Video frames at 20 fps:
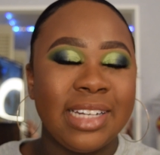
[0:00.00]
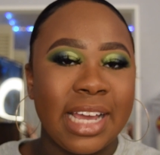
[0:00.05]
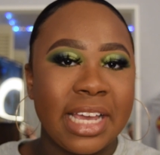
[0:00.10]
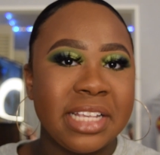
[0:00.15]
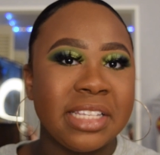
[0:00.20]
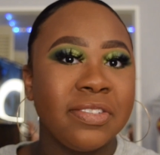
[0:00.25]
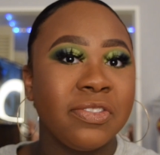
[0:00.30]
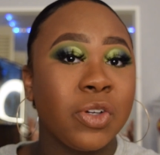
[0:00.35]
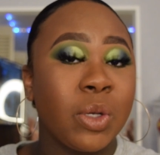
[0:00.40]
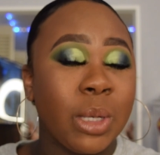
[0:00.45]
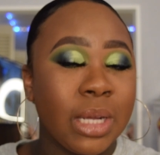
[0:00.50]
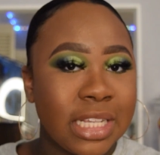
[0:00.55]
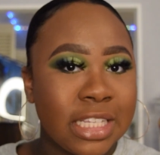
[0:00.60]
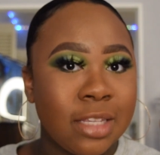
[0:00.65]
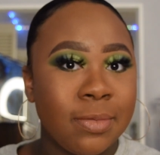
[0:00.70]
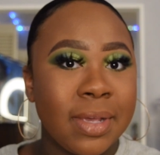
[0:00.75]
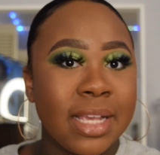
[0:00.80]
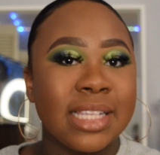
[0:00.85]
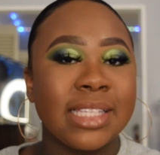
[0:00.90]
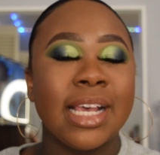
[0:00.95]
Days of
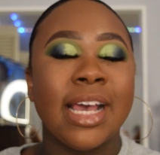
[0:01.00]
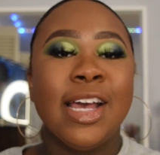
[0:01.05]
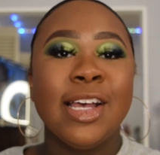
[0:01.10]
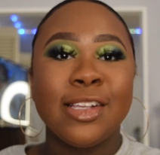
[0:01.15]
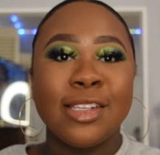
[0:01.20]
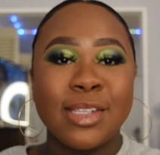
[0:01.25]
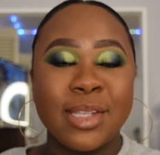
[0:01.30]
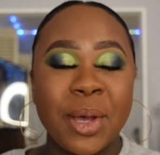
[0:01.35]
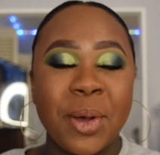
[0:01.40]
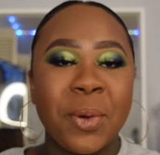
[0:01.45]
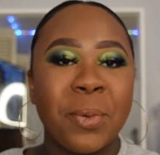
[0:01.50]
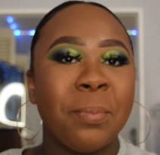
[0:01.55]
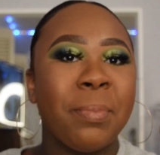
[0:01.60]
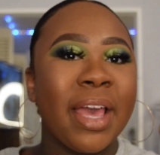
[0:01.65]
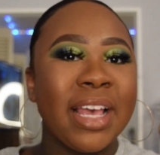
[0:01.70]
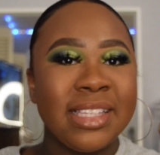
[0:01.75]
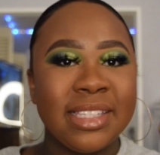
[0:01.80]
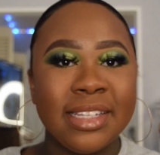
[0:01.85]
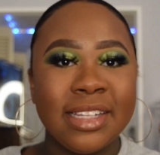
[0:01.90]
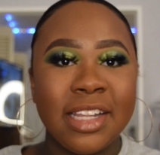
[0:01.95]
Christmas. So
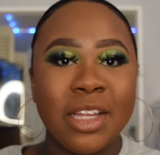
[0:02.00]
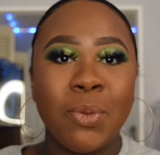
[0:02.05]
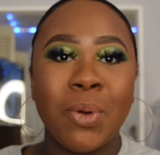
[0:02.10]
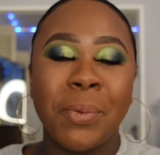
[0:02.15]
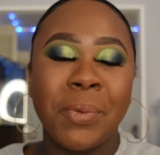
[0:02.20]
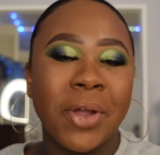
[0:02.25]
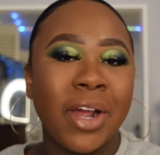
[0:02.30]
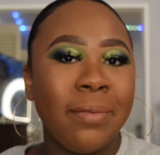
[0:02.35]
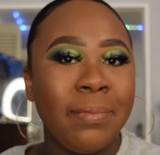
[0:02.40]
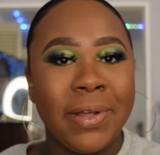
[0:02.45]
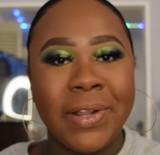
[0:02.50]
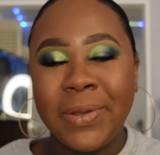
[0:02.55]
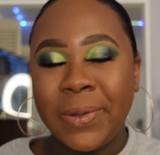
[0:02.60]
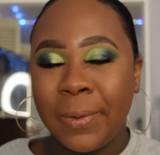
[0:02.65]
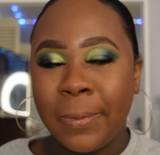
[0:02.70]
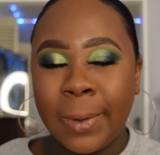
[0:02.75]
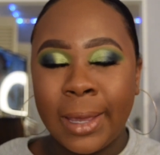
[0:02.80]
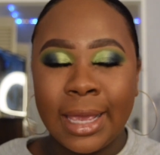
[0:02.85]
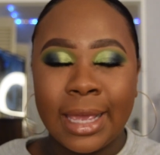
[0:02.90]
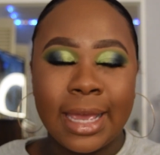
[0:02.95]
basically what we're going to be
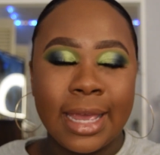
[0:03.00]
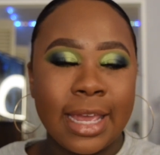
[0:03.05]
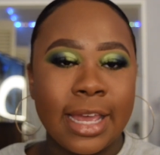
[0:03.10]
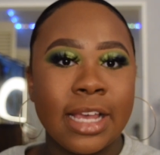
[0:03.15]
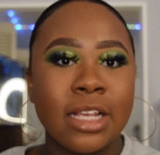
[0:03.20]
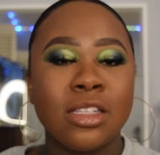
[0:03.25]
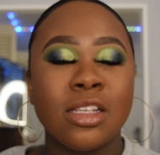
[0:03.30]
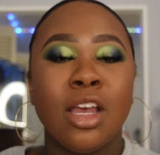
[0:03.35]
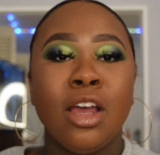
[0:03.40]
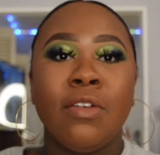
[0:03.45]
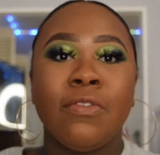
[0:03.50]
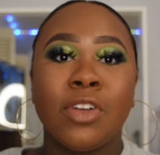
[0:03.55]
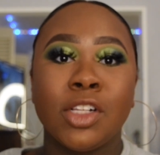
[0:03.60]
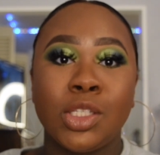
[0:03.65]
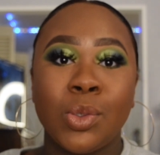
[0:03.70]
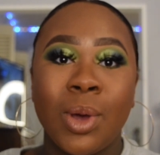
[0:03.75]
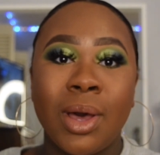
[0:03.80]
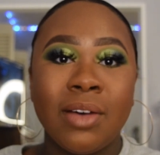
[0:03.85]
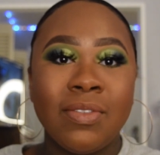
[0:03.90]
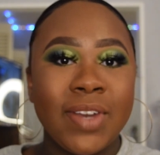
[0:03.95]
doing is for
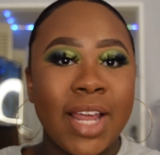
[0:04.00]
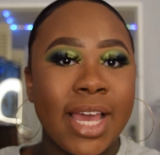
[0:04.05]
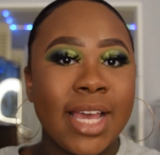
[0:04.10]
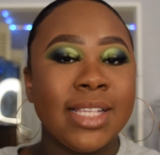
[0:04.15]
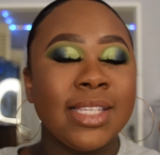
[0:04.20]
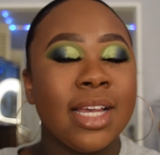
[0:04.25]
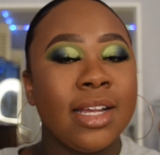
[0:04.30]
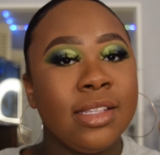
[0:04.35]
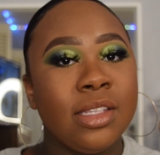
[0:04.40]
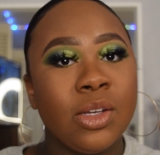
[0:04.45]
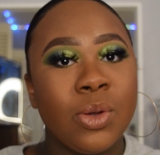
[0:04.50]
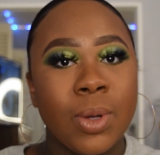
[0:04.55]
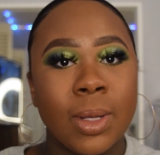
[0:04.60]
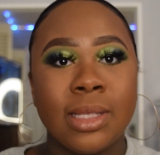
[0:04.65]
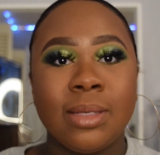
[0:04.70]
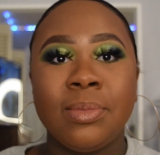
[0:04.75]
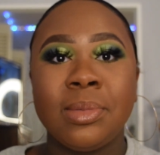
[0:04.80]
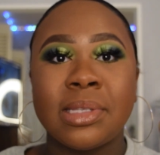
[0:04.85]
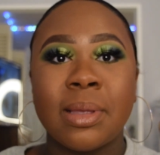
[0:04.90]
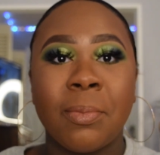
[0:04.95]
12 days until
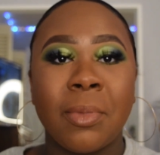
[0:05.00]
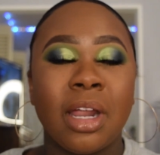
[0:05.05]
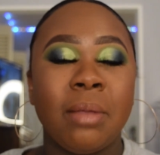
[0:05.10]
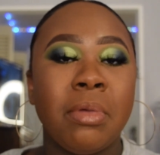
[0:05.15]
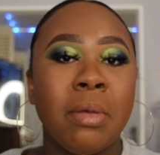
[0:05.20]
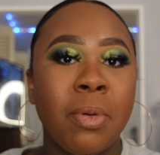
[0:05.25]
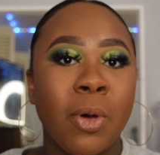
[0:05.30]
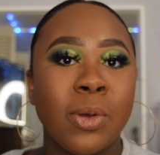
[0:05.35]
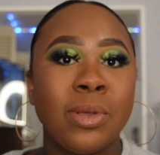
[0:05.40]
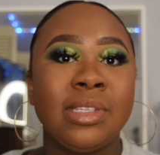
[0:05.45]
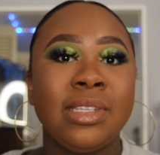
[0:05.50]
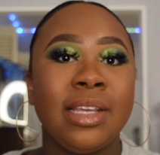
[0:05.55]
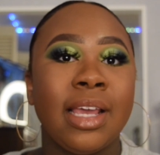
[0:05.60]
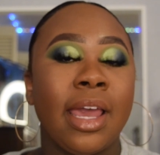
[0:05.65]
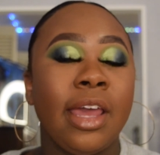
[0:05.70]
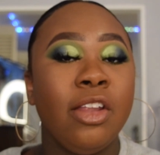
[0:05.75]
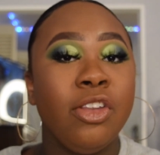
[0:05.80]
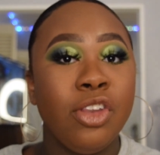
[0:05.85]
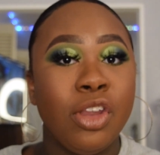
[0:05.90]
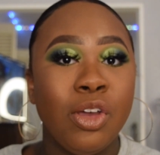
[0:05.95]
Christmas, I'm going to be posting
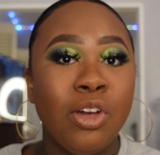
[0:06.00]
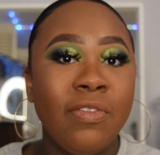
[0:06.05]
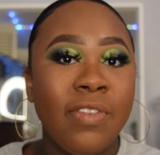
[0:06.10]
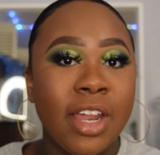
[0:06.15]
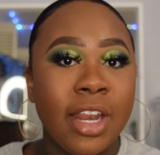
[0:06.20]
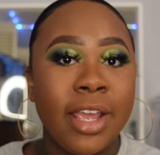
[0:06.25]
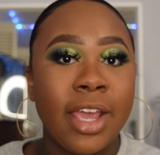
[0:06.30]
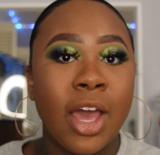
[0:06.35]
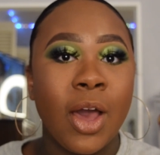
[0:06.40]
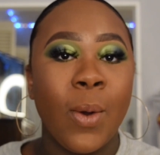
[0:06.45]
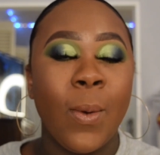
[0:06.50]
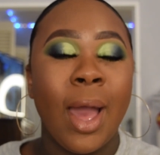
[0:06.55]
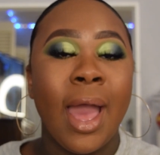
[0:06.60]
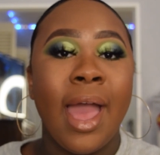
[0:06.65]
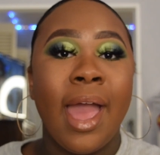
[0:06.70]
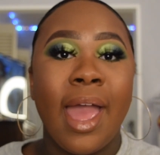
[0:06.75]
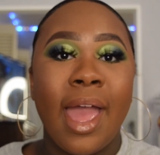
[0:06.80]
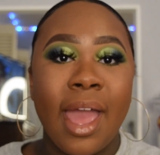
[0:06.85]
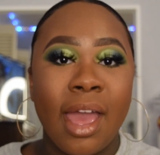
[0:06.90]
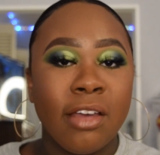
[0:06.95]
a new video
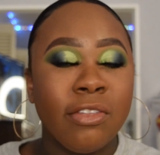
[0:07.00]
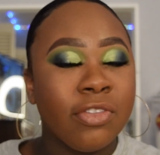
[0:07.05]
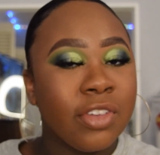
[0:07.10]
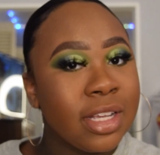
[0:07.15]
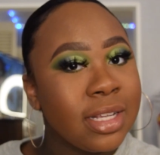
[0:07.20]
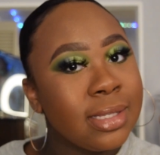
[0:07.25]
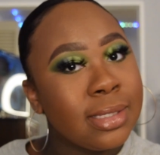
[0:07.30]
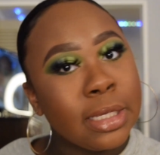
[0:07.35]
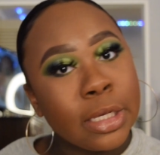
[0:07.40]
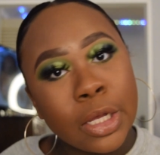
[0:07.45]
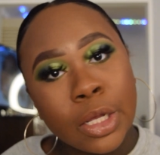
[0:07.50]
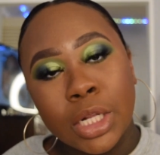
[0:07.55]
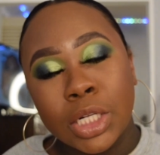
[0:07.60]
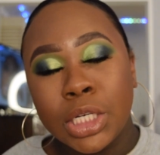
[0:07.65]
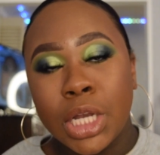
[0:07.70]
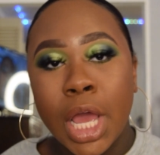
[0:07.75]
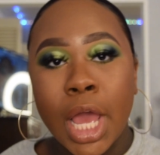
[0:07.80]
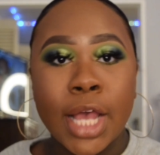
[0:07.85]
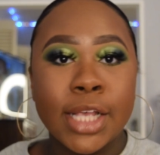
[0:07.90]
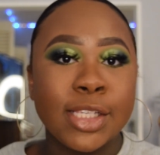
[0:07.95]
every single
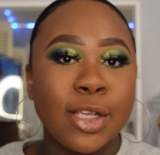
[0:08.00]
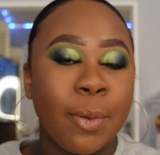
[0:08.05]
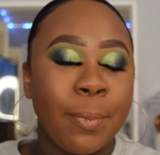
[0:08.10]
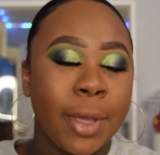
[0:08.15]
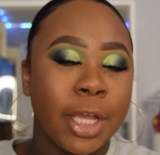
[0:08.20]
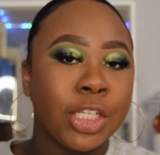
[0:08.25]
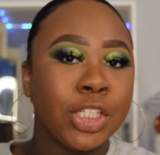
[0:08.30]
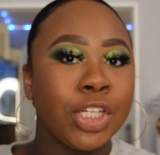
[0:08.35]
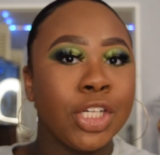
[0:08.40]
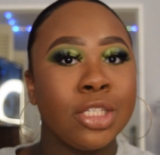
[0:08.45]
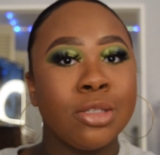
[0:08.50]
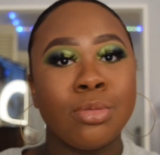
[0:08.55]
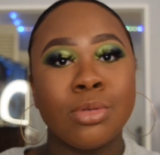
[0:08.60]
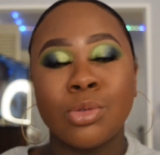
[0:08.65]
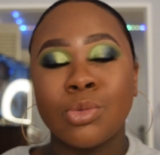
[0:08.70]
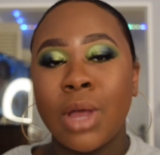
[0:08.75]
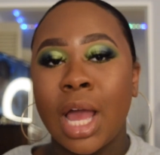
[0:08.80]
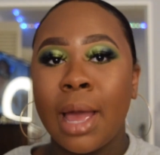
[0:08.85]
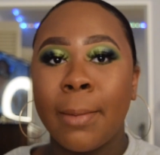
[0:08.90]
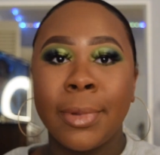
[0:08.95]
day. So make sure you
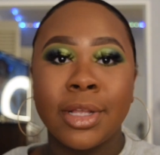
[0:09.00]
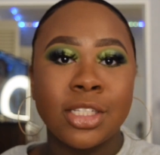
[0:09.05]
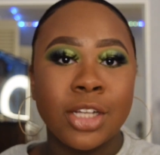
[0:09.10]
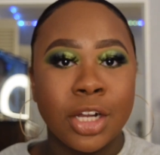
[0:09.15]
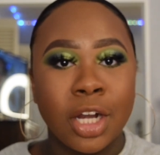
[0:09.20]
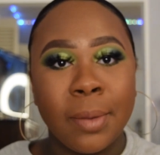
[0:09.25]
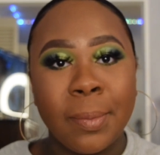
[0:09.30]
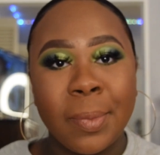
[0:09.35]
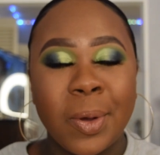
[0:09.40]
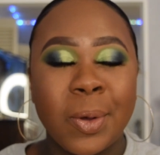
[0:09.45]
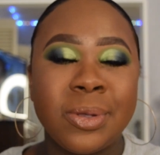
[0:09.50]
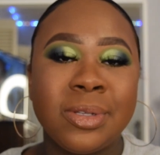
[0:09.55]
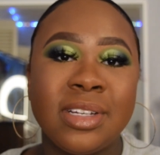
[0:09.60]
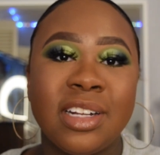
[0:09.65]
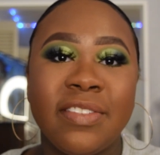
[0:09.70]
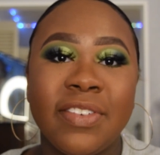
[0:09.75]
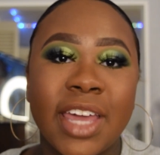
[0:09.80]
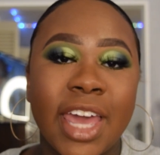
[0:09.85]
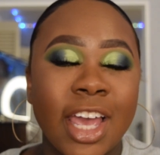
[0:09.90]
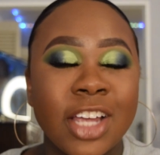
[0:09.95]
subscribe and turn on post
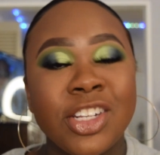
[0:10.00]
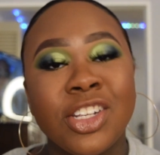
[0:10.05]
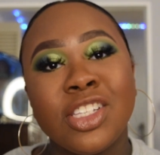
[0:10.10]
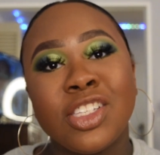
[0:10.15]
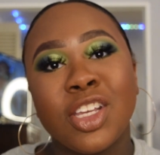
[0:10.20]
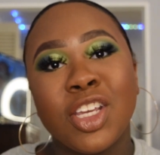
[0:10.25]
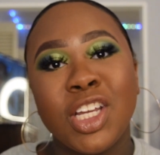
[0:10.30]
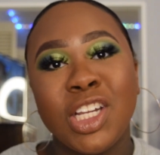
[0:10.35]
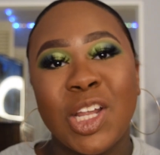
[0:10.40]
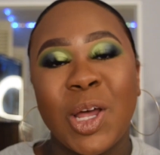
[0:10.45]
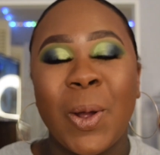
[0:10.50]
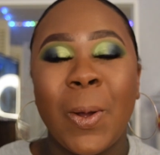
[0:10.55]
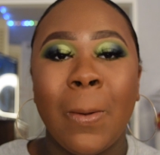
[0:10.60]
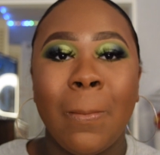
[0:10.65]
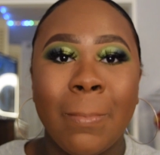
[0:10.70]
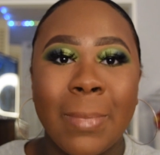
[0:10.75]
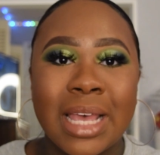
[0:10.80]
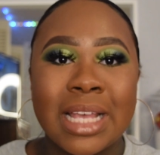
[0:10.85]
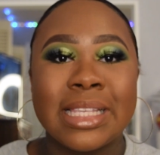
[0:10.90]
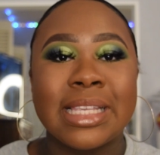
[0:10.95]
notifications so you don't
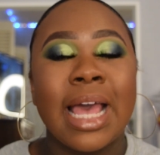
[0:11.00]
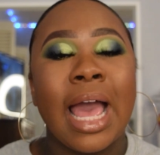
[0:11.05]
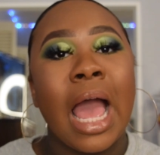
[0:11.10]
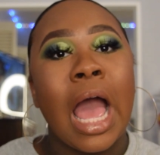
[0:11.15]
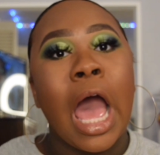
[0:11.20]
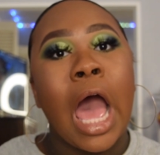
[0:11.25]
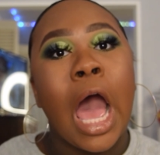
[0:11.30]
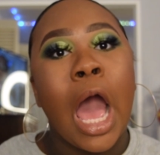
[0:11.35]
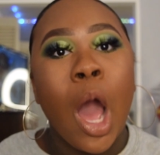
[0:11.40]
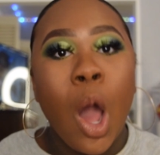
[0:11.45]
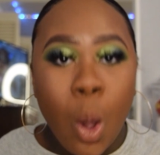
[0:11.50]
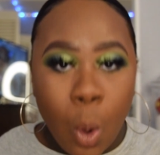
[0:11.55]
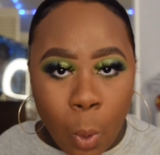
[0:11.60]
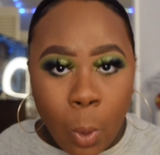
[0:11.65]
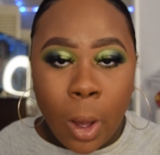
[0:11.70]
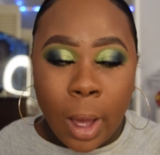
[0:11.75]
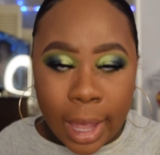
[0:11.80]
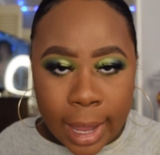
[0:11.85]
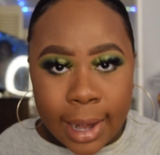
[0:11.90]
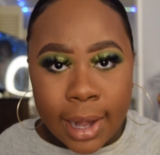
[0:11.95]
miss a
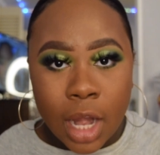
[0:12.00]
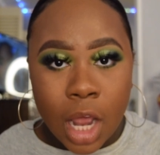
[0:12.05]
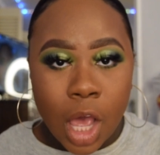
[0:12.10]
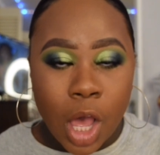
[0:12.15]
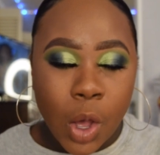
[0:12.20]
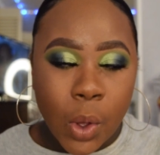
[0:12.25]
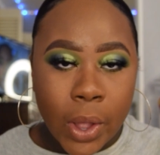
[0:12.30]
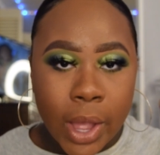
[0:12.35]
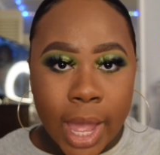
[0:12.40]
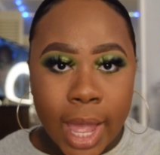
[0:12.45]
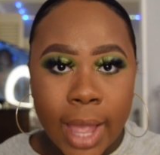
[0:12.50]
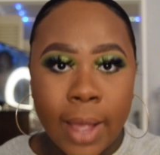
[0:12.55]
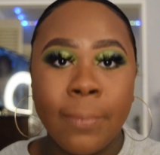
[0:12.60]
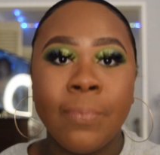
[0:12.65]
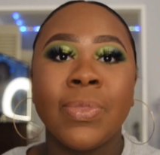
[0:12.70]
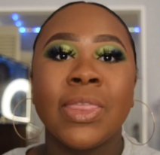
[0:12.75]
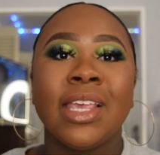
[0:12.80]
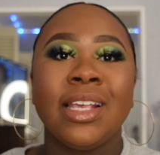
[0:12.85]
one, okay?